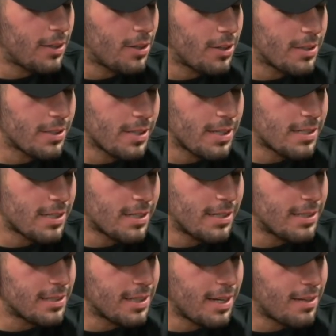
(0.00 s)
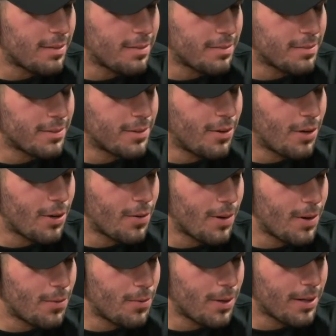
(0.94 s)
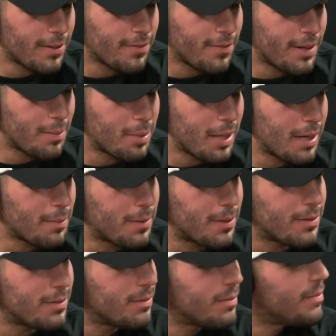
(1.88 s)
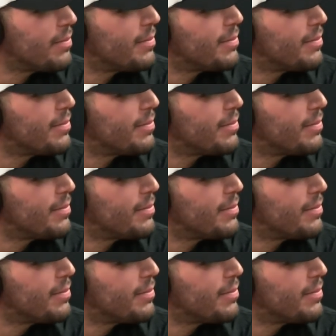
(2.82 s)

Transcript: And he learned his lesson. He's not going around wearing a fake black belt.